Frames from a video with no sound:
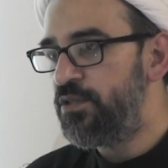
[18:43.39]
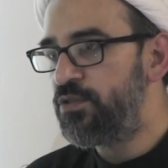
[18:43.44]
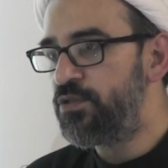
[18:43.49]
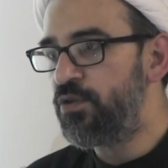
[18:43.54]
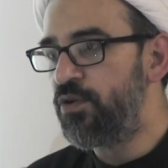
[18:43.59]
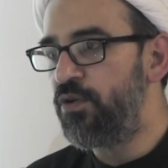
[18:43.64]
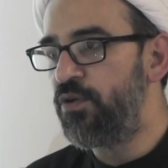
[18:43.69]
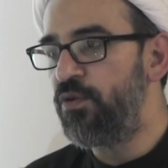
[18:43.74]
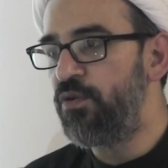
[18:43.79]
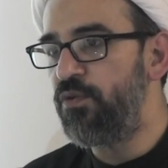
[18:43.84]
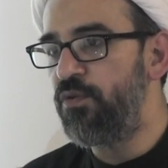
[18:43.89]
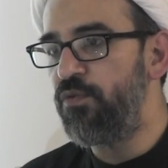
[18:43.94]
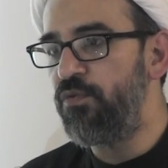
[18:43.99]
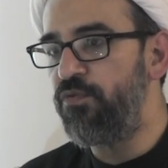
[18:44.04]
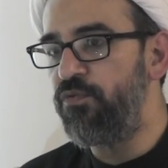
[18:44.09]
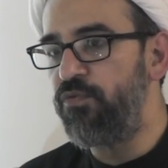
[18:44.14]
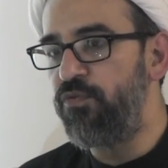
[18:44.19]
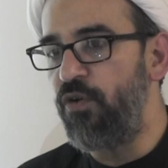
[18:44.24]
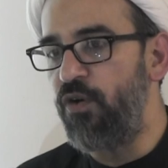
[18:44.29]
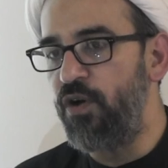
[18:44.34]
So
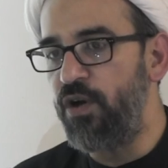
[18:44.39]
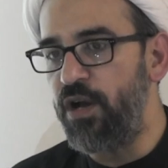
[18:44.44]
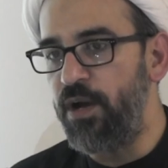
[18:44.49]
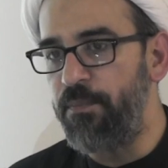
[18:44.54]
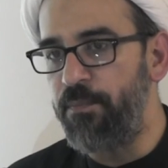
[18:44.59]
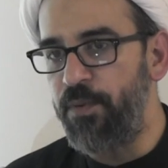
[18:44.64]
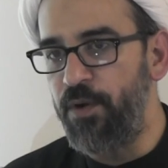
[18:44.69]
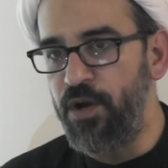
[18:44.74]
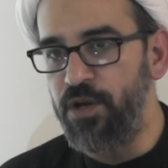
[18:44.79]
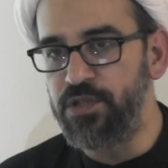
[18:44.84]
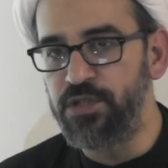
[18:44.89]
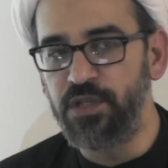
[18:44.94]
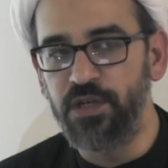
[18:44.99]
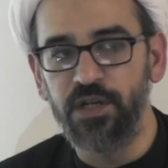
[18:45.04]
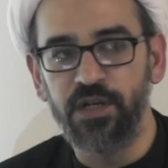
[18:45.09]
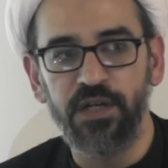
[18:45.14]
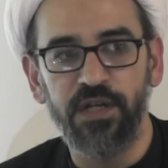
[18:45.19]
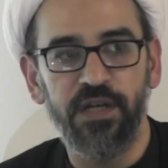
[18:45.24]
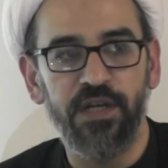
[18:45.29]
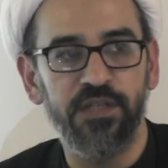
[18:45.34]
for a
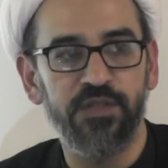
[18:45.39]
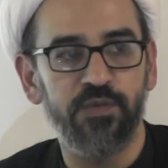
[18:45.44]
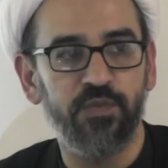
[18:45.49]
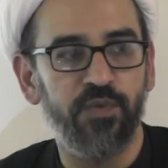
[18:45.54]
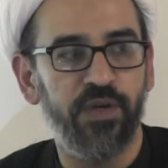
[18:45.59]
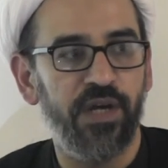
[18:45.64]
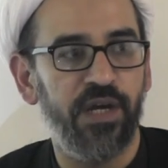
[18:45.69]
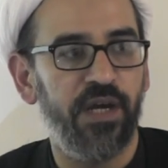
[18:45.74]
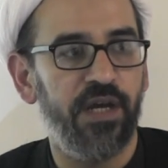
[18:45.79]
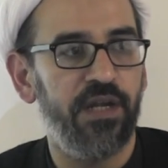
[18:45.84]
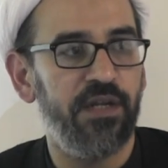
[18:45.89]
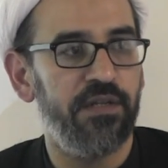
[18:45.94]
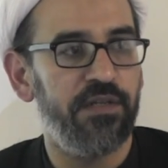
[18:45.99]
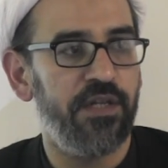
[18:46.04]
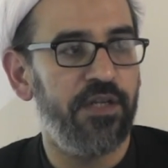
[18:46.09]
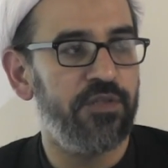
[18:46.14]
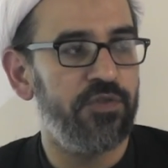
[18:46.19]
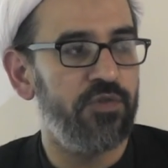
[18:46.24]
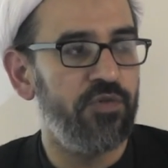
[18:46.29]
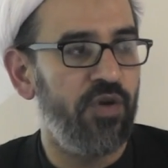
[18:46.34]
person is where
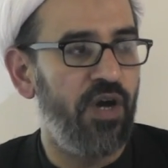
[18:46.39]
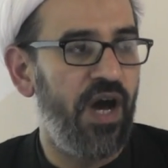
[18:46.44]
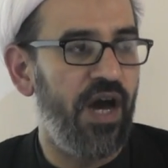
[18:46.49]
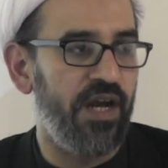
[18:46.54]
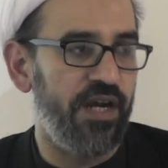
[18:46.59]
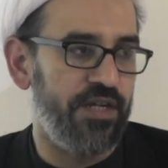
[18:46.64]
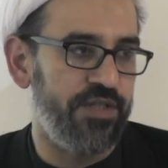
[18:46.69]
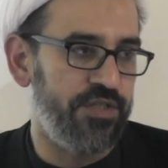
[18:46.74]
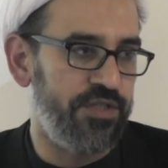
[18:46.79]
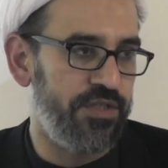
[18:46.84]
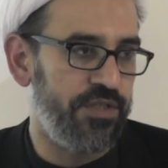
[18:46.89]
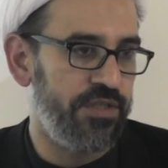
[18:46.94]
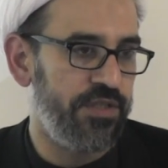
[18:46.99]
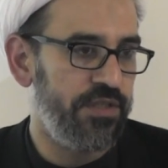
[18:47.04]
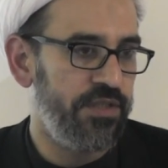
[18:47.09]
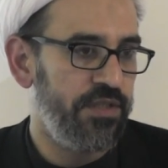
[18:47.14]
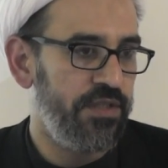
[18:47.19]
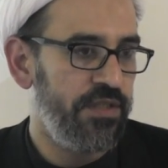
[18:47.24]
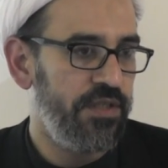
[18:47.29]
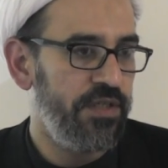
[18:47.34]
there is no haraj,
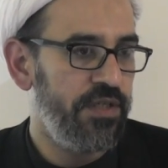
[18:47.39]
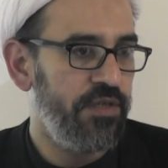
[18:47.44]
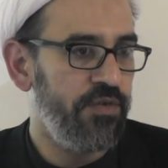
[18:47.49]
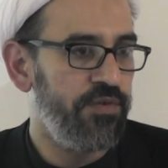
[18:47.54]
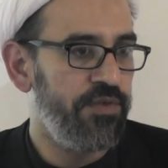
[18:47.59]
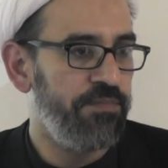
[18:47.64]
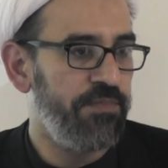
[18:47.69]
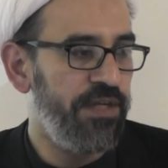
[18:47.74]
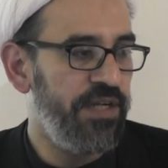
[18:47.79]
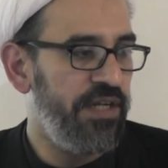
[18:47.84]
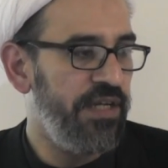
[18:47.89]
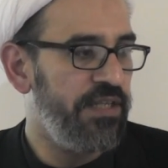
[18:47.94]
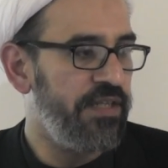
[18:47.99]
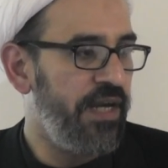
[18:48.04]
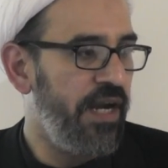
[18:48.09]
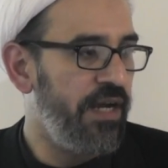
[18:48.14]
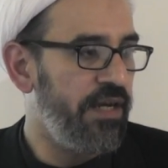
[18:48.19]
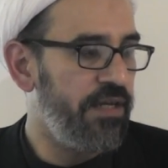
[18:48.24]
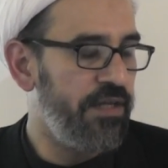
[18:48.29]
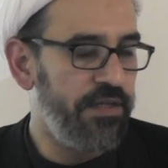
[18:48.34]
you know, meaning
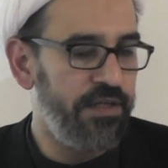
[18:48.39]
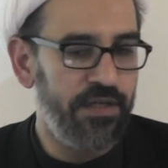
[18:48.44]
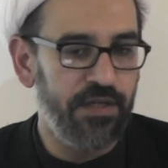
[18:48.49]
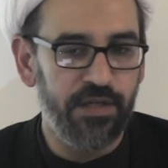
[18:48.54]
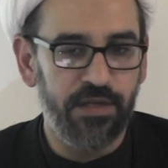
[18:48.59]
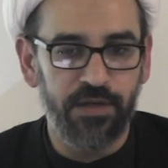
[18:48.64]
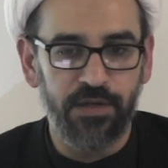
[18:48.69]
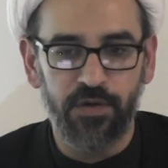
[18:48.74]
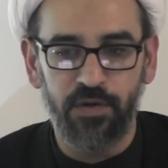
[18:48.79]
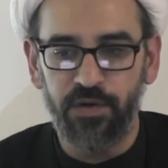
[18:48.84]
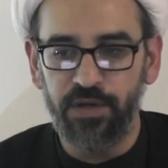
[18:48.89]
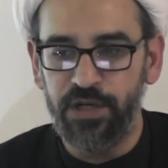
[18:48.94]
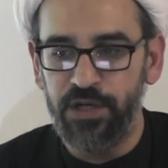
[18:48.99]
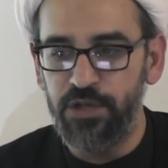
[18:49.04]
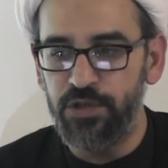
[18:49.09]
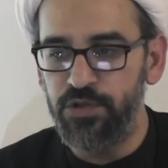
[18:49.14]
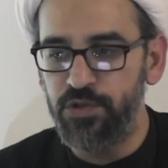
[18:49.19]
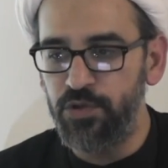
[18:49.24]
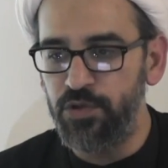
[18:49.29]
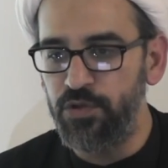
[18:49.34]
that you know
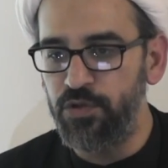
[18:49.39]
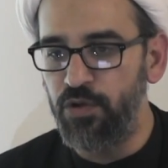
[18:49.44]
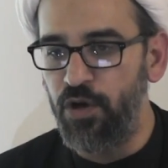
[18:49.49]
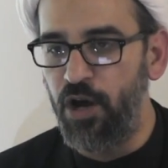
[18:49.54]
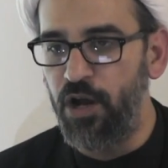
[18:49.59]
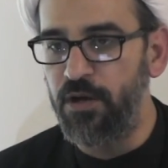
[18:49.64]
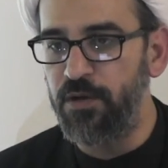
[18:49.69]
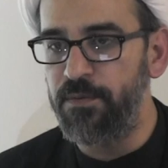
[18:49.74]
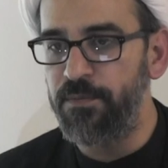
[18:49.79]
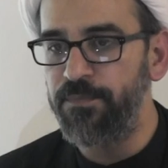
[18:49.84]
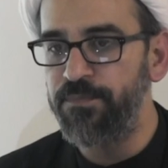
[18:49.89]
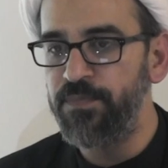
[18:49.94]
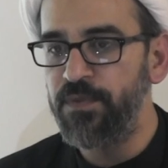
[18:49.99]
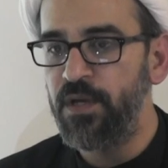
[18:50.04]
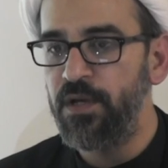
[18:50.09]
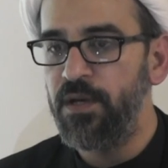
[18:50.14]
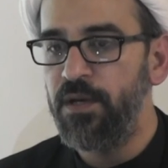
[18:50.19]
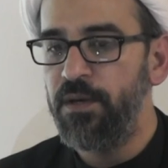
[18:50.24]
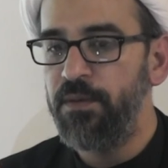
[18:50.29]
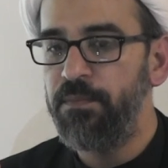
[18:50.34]
he should not
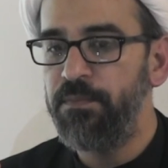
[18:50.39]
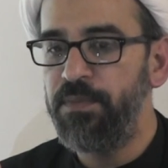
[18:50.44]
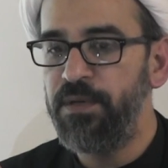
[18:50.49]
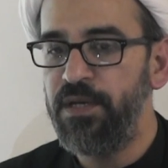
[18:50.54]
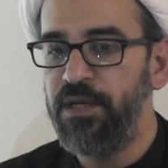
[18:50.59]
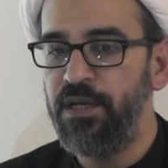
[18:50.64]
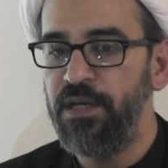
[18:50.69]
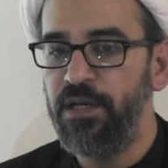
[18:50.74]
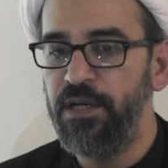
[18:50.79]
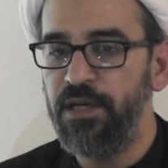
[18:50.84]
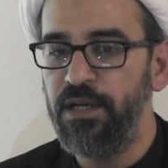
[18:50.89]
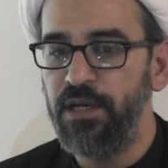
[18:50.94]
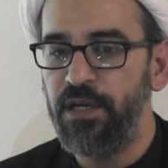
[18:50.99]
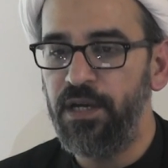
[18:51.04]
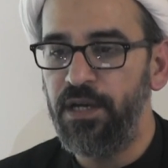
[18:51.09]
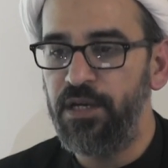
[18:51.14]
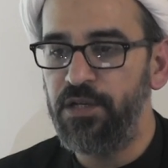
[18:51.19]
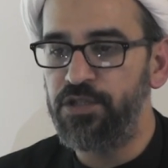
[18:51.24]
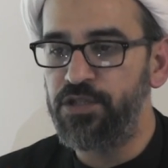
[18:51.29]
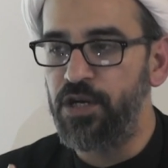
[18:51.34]
be
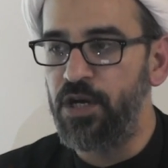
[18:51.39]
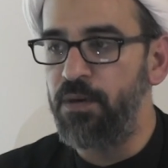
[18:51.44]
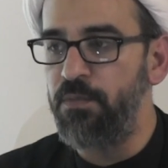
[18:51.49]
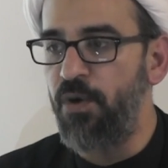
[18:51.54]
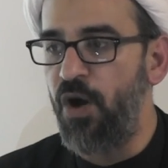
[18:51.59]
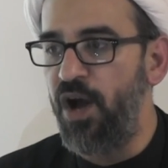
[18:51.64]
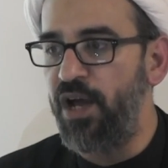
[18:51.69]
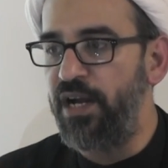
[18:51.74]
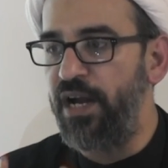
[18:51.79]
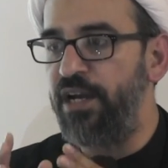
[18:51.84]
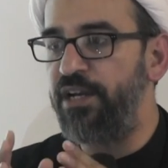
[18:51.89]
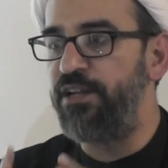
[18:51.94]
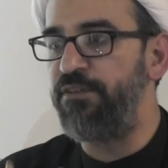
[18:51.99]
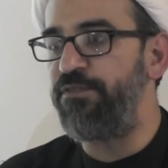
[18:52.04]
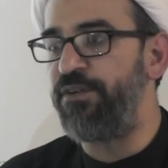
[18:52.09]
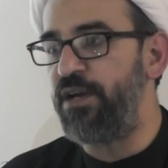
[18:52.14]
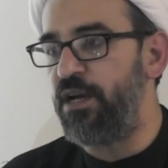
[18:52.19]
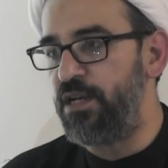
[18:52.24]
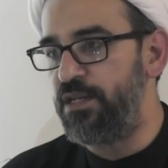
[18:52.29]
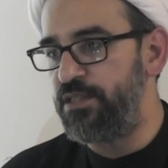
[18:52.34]
in turmoil and
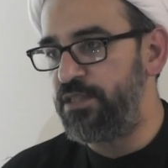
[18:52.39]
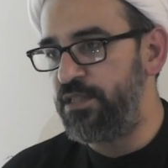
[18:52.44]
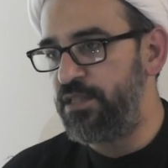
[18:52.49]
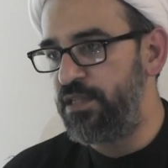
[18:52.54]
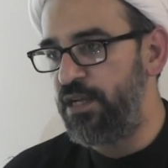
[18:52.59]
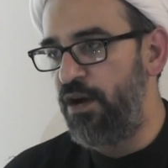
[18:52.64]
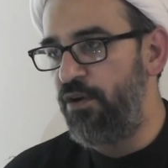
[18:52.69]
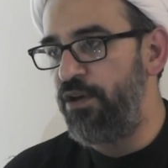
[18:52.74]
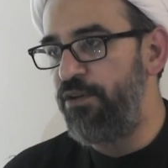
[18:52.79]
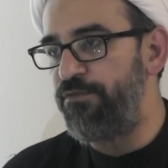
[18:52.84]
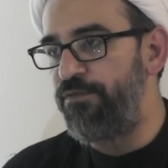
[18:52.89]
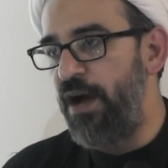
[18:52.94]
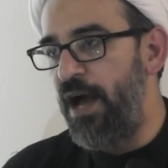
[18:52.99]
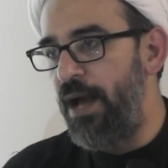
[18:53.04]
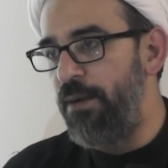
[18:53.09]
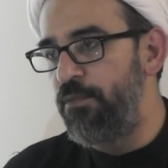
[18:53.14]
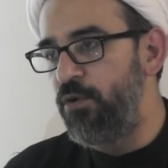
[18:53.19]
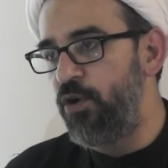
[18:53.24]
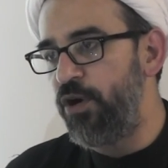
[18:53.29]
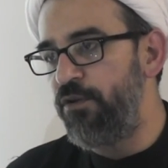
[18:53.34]
difficulty. Now, if
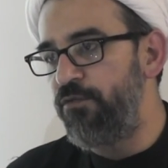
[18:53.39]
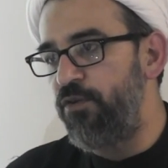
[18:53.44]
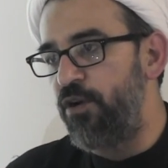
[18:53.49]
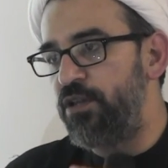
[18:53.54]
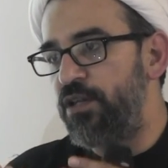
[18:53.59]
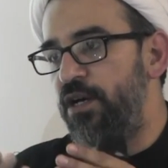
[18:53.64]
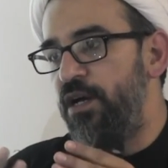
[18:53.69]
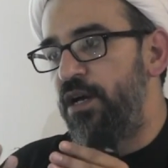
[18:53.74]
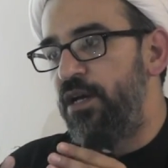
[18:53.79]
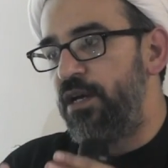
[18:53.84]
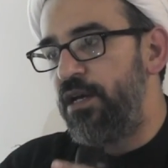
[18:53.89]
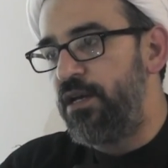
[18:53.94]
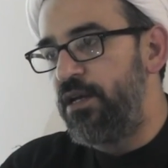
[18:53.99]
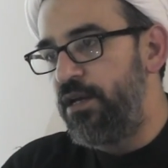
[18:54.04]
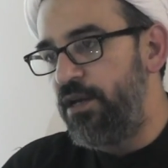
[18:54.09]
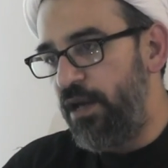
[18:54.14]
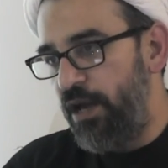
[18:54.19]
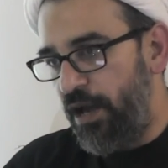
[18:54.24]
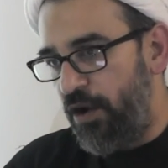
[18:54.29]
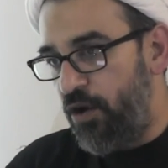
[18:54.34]
I am going for the
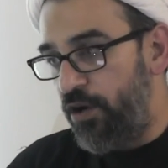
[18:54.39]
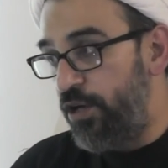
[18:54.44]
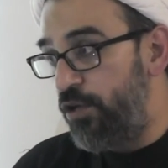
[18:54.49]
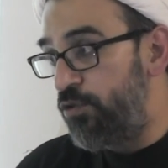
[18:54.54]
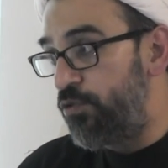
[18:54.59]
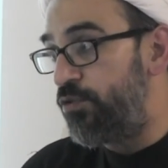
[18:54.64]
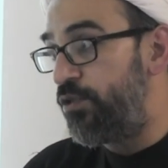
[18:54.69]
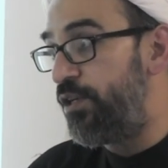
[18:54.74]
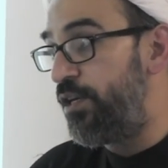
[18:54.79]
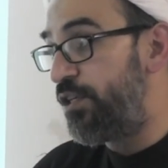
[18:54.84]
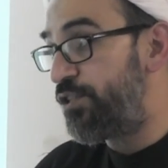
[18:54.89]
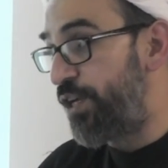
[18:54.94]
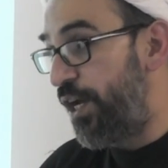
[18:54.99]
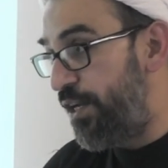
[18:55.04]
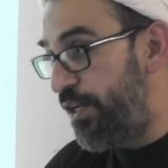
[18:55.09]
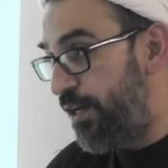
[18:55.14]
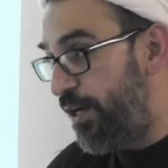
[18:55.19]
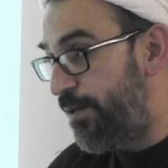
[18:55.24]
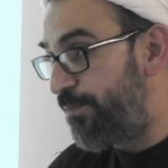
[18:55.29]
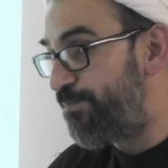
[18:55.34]
according to the
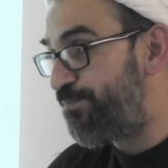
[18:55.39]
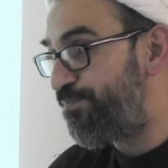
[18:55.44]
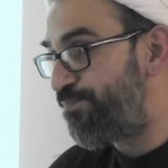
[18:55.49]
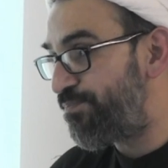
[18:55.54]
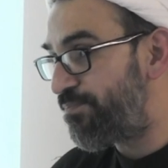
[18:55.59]
Sharia,